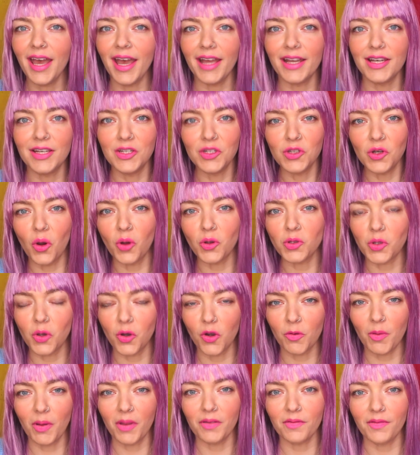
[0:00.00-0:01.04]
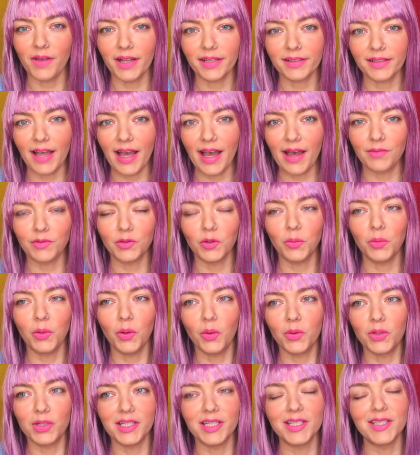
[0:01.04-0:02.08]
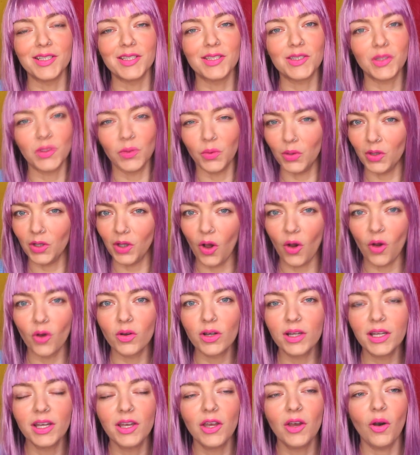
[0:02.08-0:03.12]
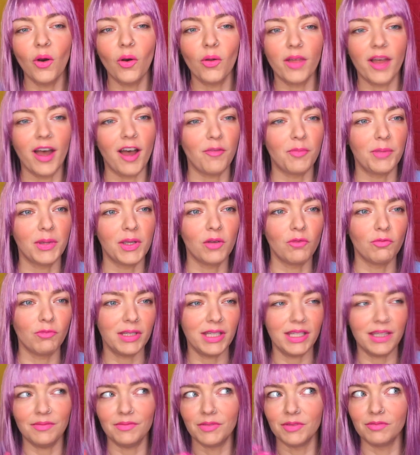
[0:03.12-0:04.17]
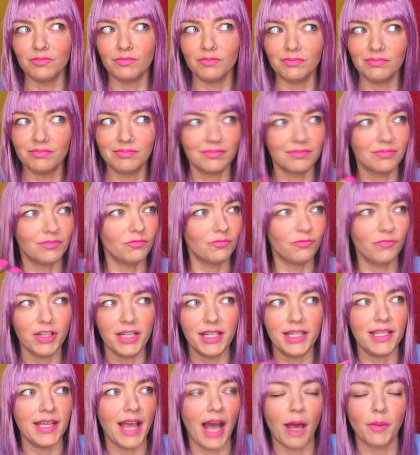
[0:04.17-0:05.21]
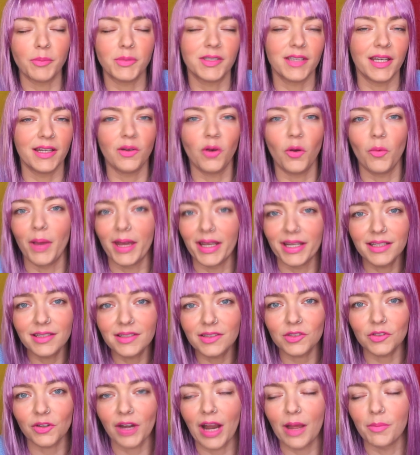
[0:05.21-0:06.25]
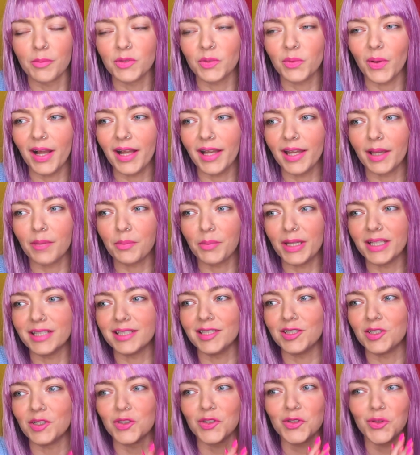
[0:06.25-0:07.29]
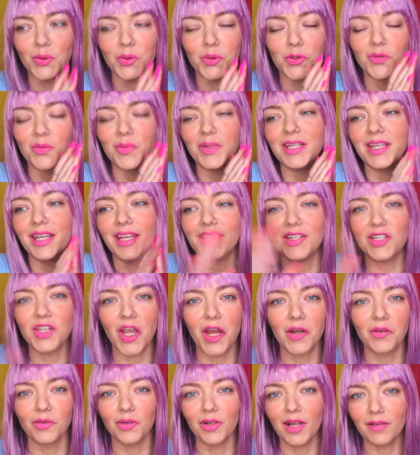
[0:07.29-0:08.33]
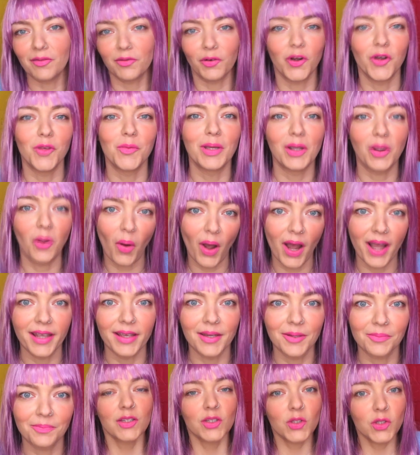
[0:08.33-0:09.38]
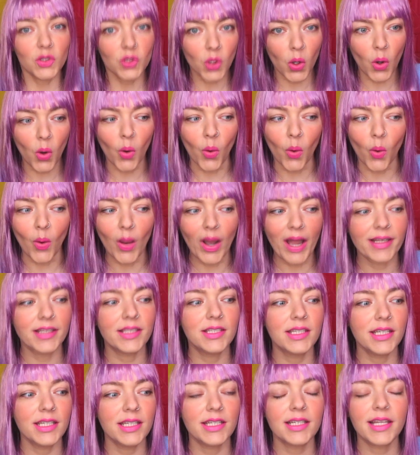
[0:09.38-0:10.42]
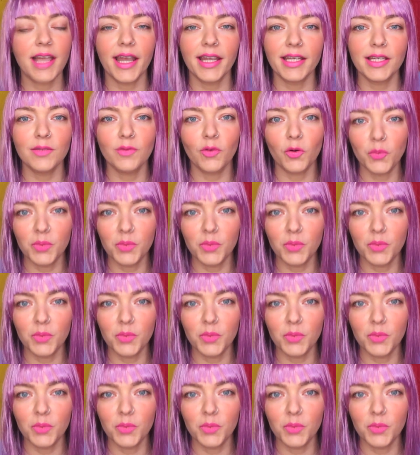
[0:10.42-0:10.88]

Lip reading: and not talk about the fact that I haven't uploaded in so long or that I've been even really absent on my Instagram as well, like basically just social media in general. I've gone a bit quiet. So I did kind of